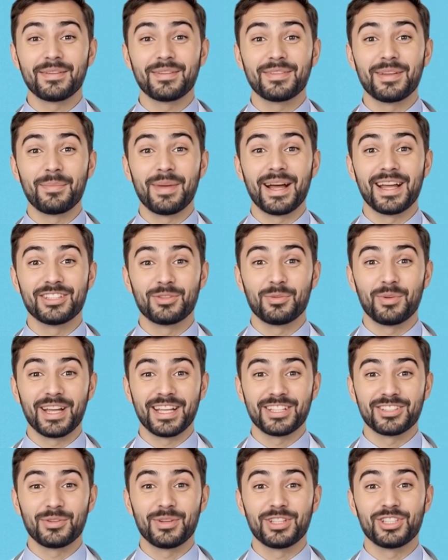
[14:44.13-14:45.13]
The best
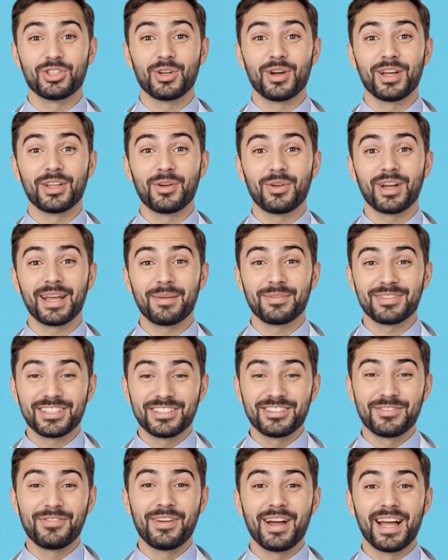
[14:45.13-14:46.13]
way to enjoy grapes
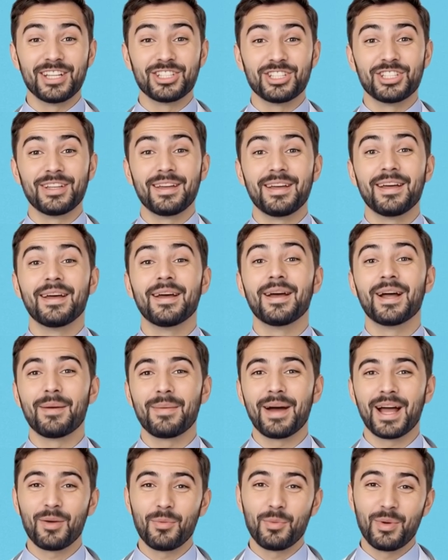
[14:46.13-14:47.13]
is fresh,
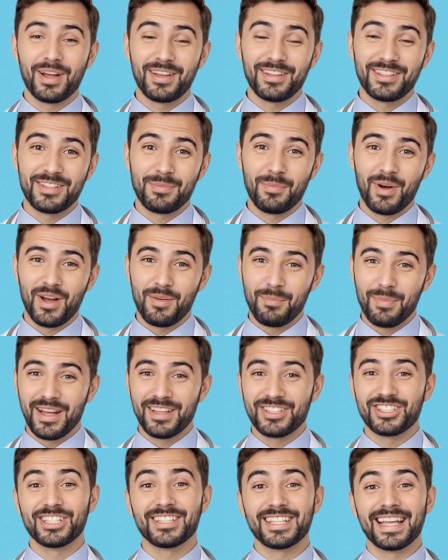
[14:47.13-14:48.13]
about 1 small
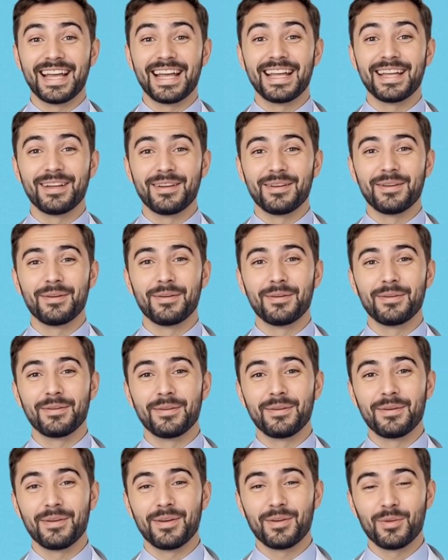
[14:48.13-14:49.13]
bunch a day.
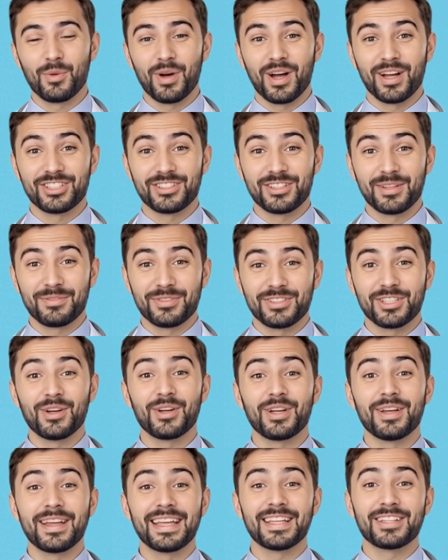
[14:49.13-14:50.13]
Wash them
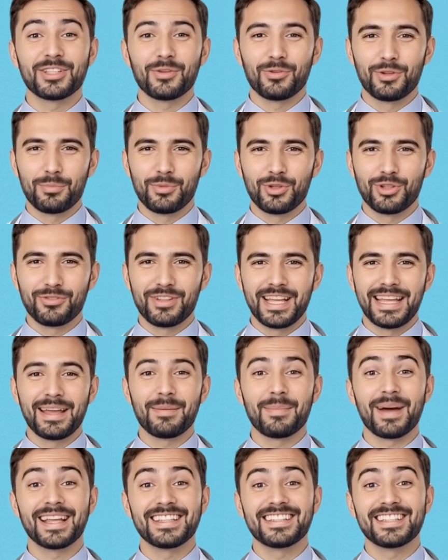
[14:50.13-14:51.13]
thoroughly to remove any
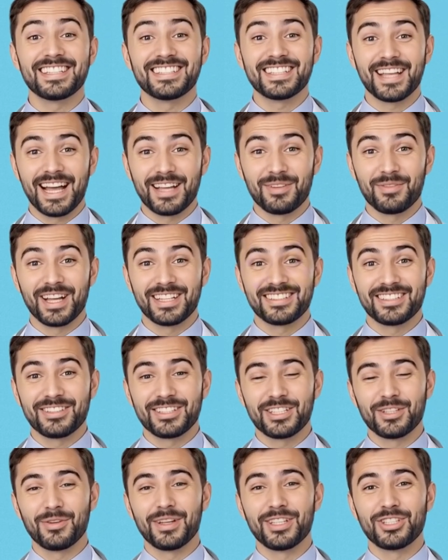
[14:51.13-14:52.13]
pesticide
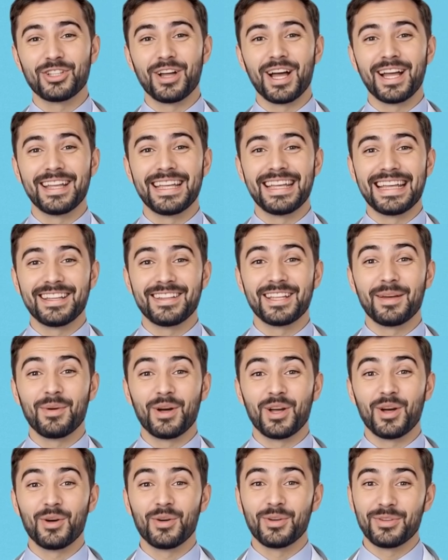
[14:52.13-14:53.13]
residue and try to eat them
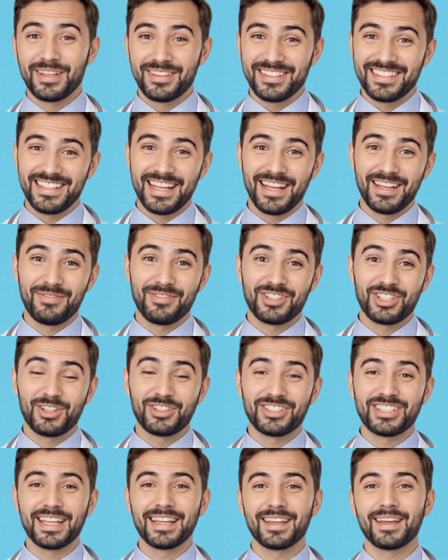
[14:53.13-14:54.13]
whole instead of
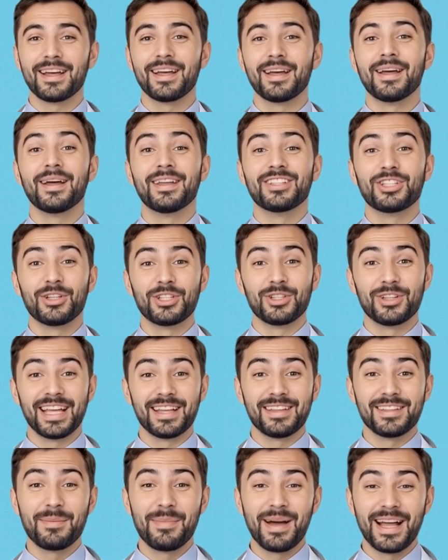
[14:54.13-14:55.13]
juicing, so you
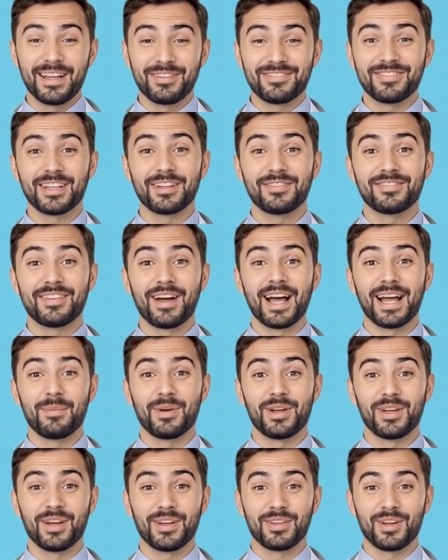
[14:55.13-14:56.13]
get the benefit of
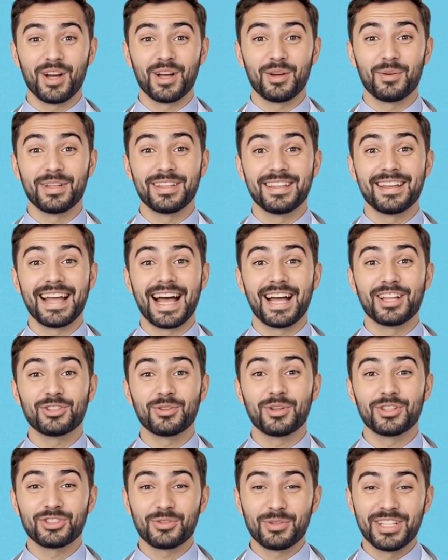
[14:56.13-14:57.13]
fiber along with
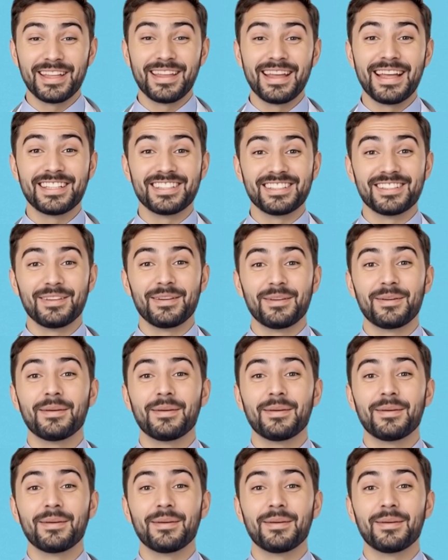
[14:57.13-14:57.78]
natural sweetness.